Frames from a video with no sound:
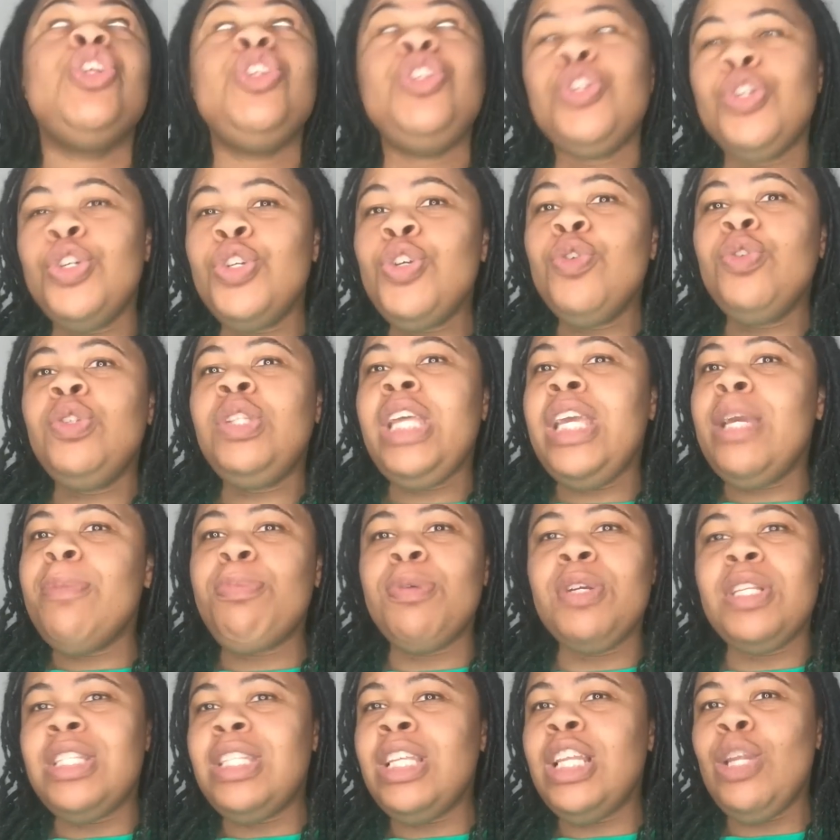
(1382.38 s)
Do you think
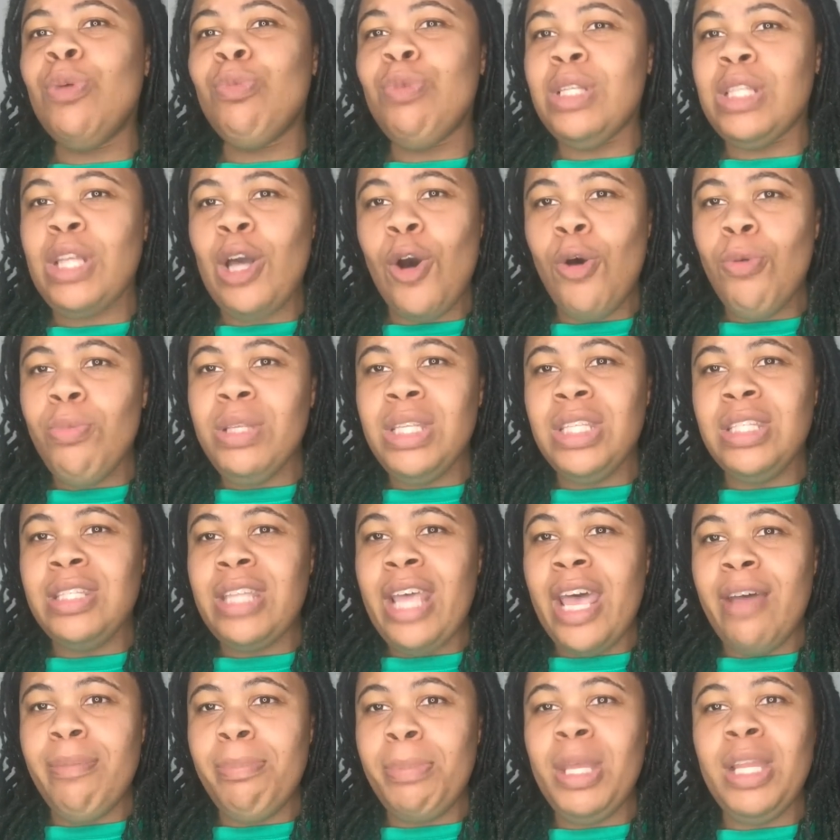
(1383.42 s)
Priscilla was
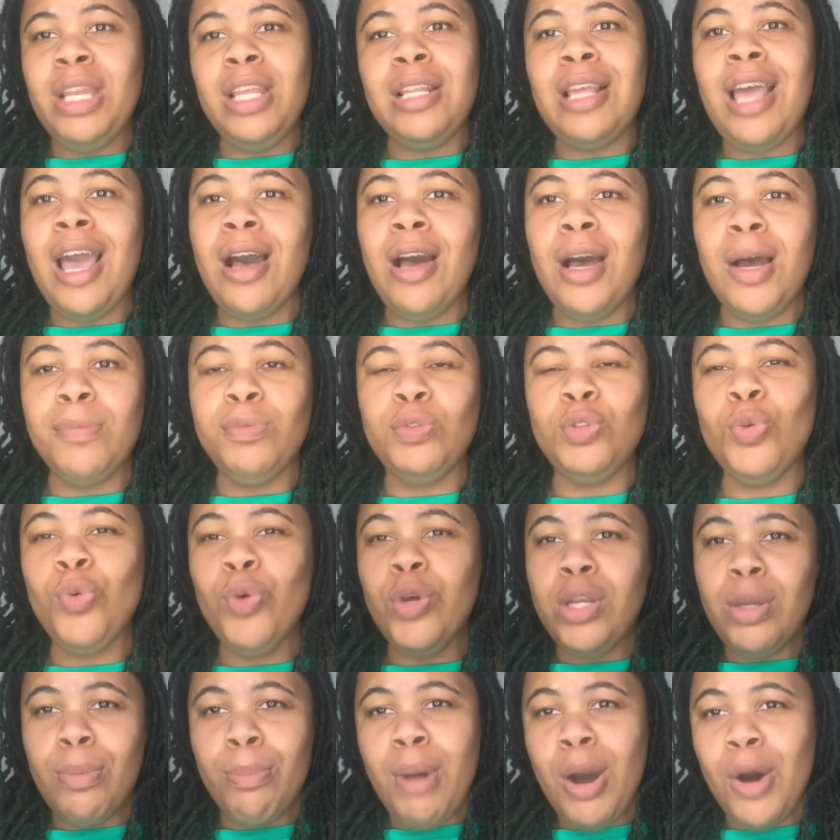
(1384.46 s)
overstepping and doing
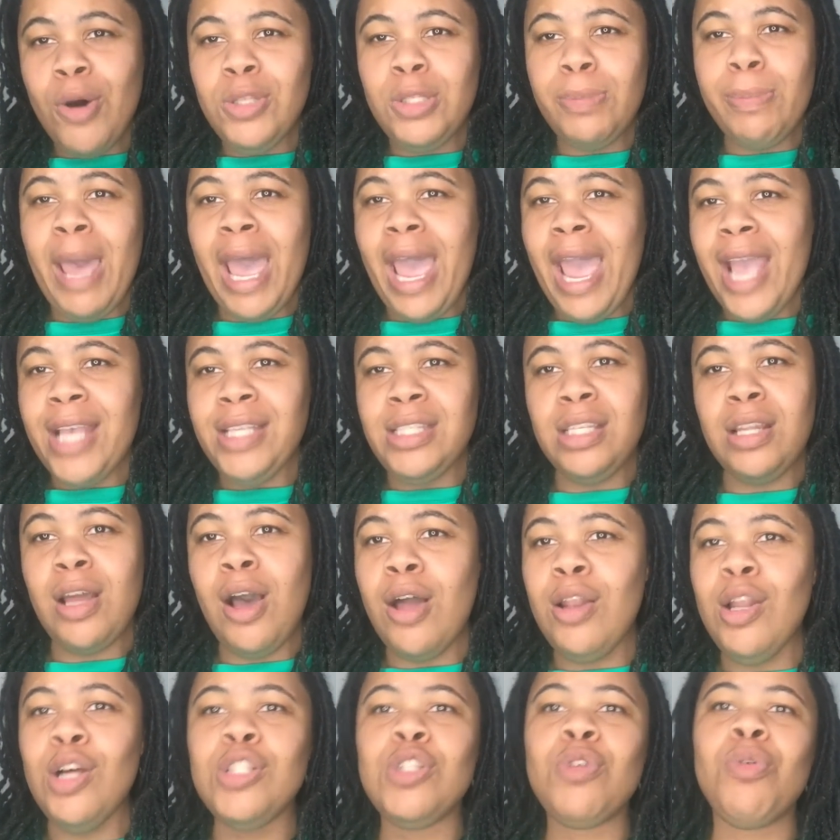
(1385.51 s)
the most by asking all
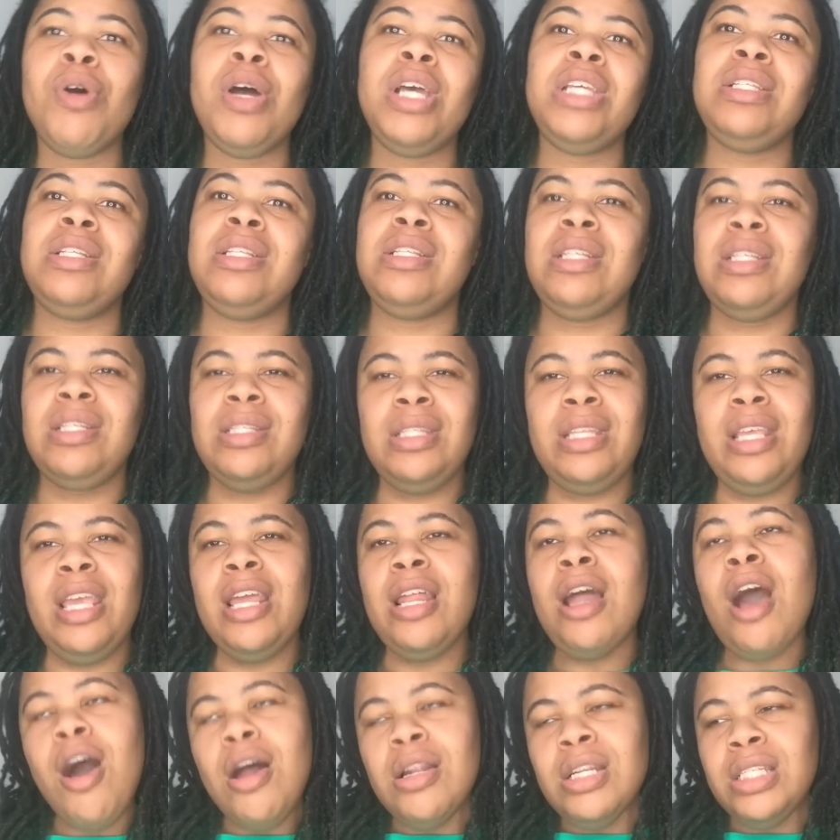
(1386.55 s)
those questions and saying
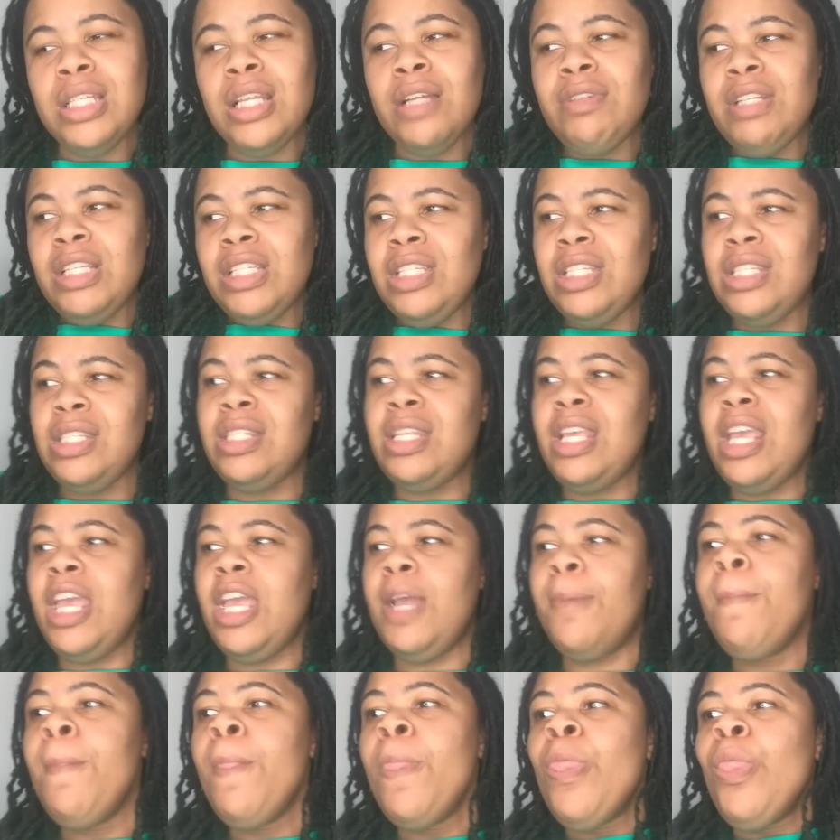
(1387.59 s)
all the stuff that she
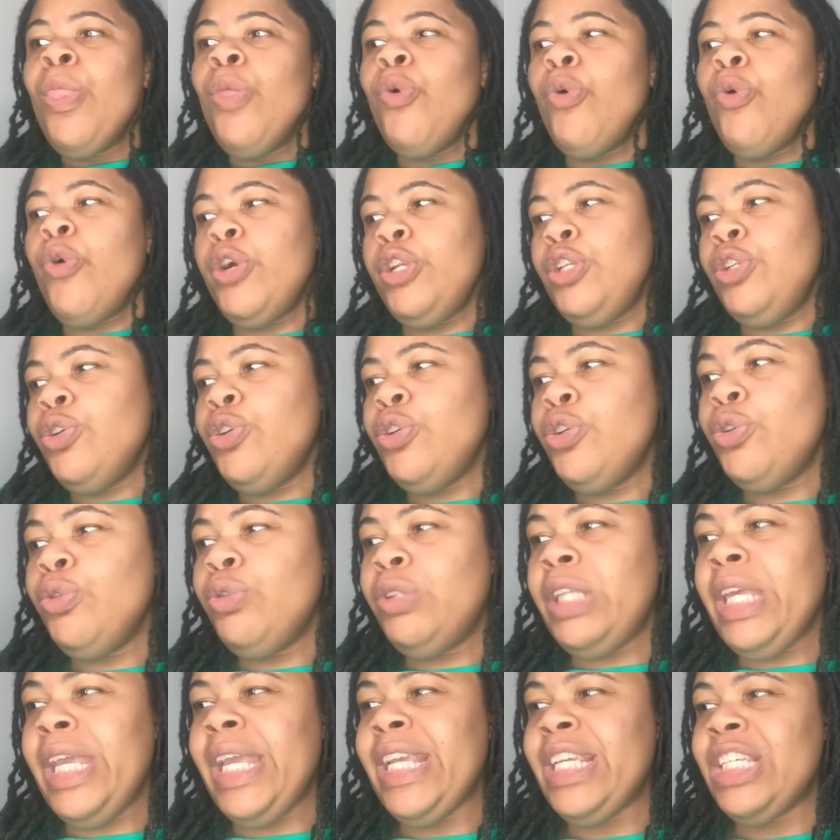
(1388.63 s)
said? Or do you
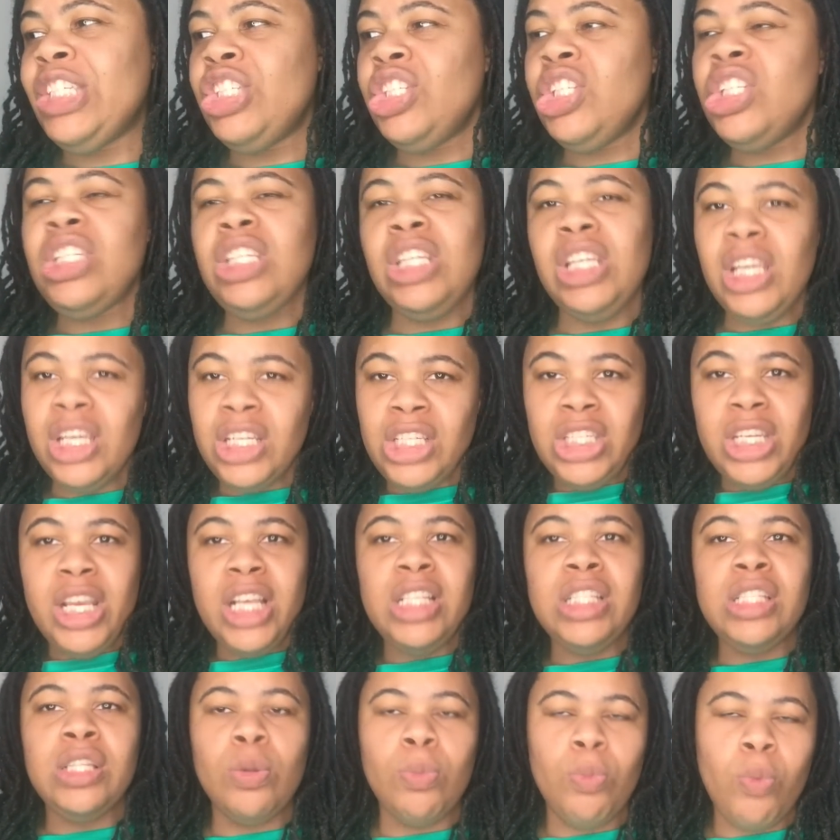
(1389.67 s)
think she did
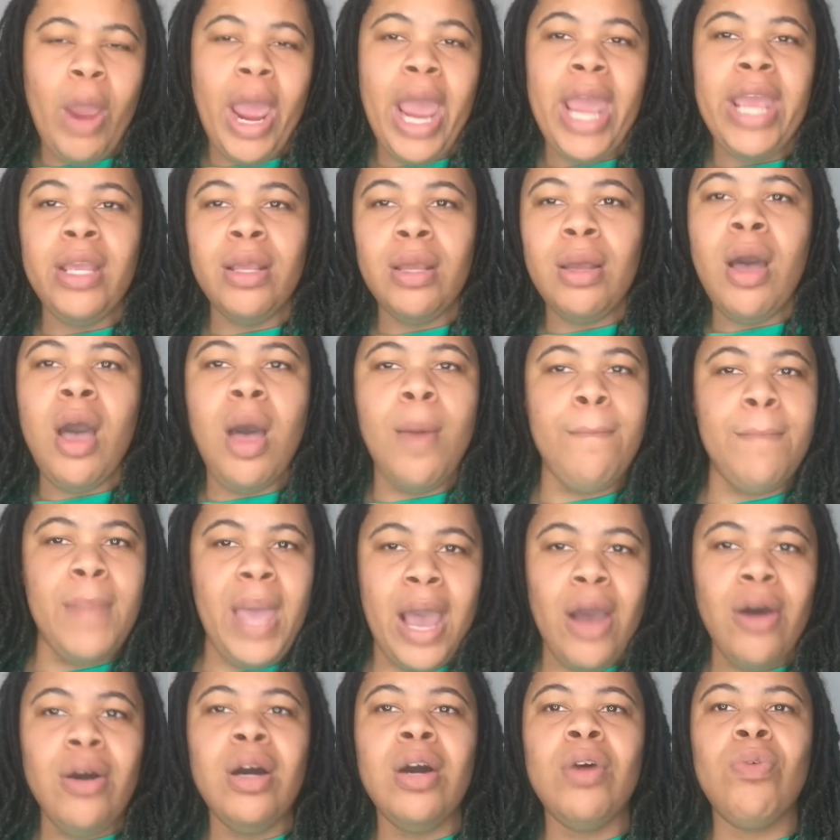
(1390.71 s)
just the right
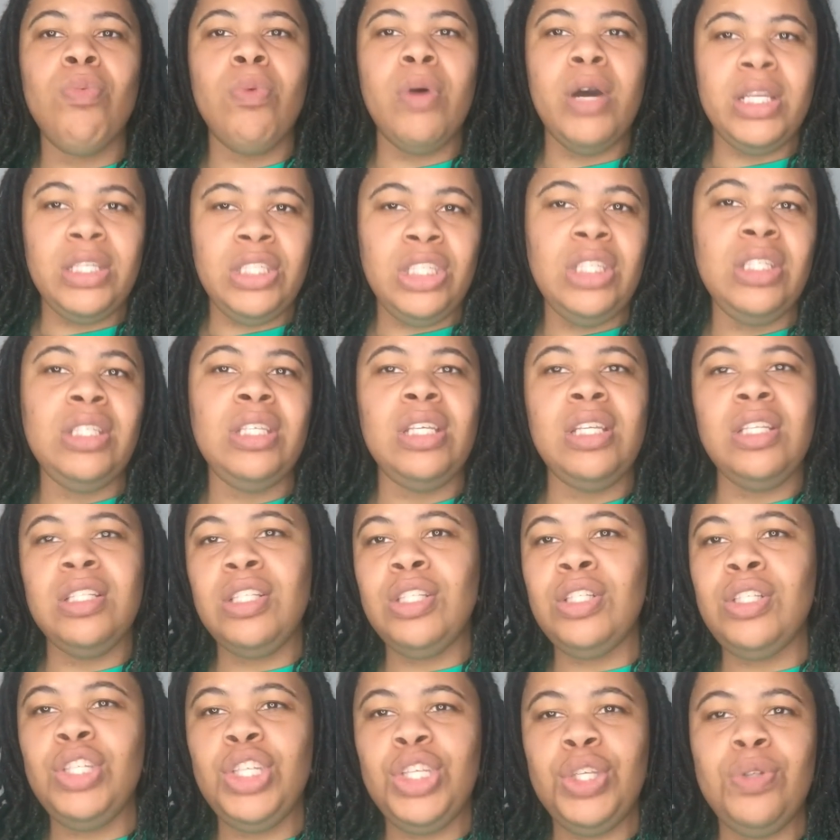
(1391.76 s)
amount of what she needed to
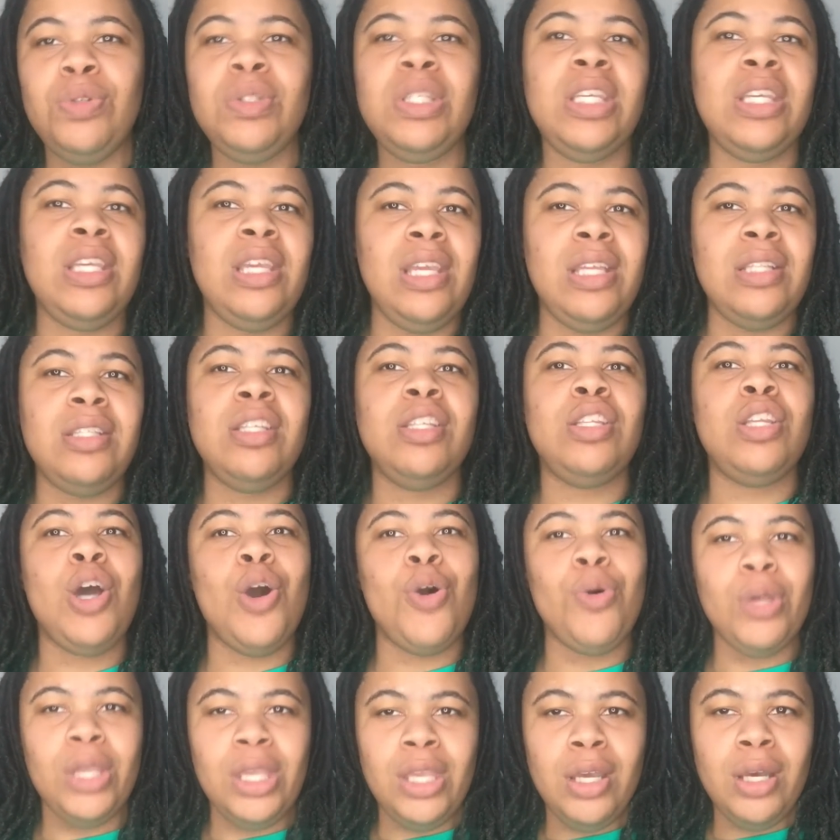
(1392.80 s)
do to get to know
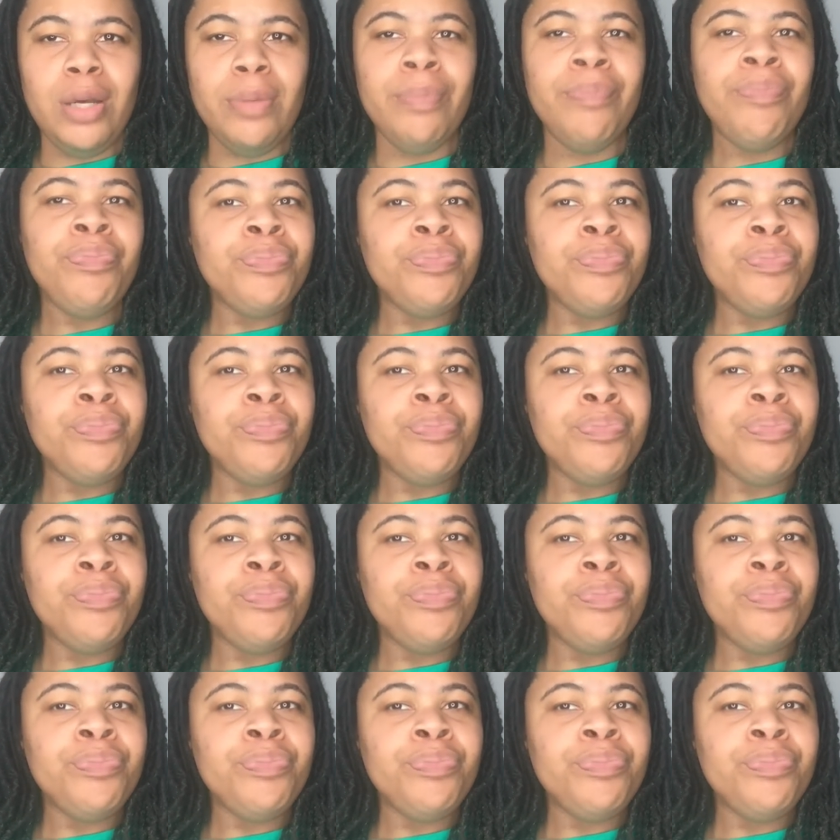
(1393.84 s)
him